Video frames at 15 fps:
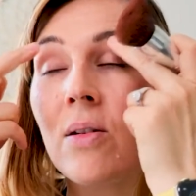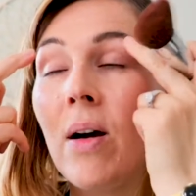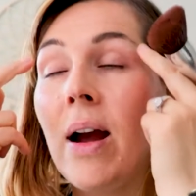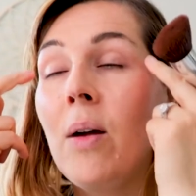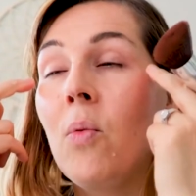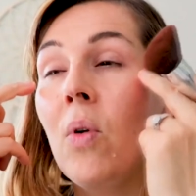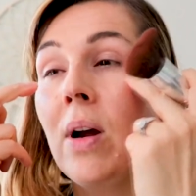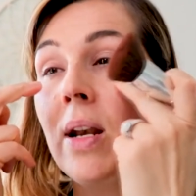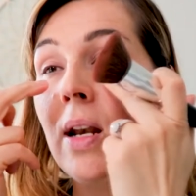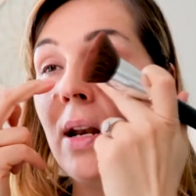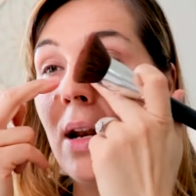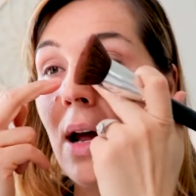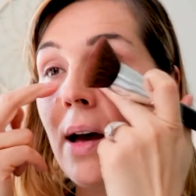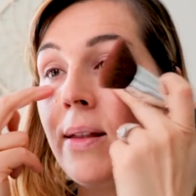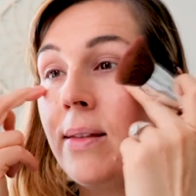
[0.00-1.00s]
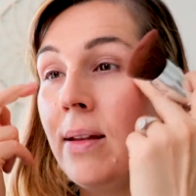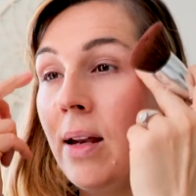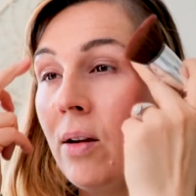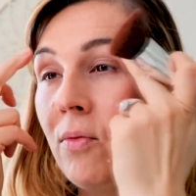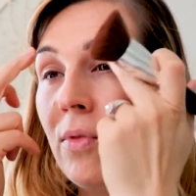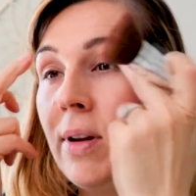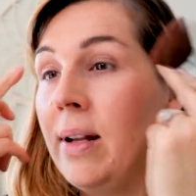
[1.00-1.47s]
so I want
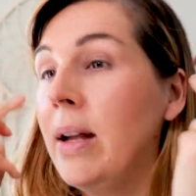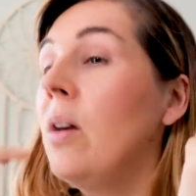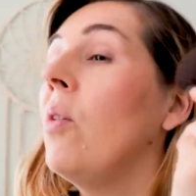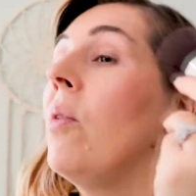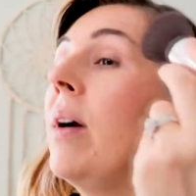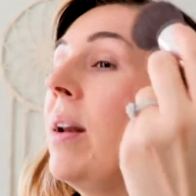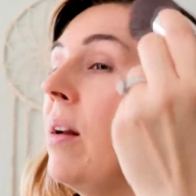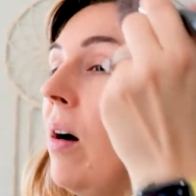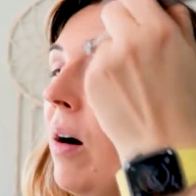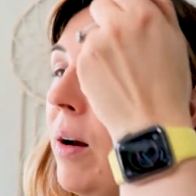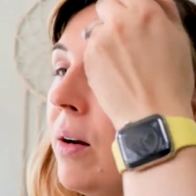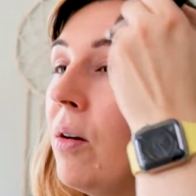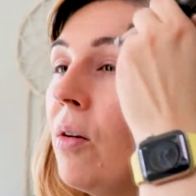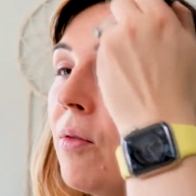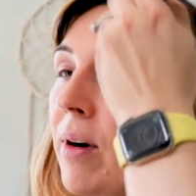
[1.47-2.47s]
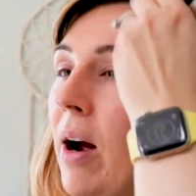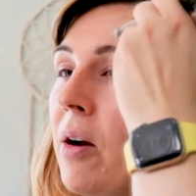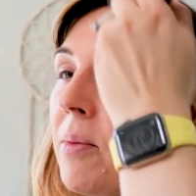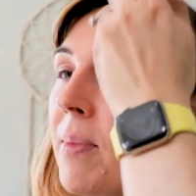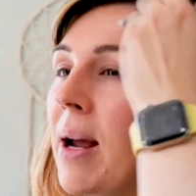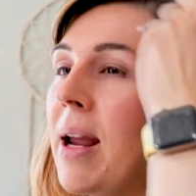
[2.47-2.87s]
nothing really going on around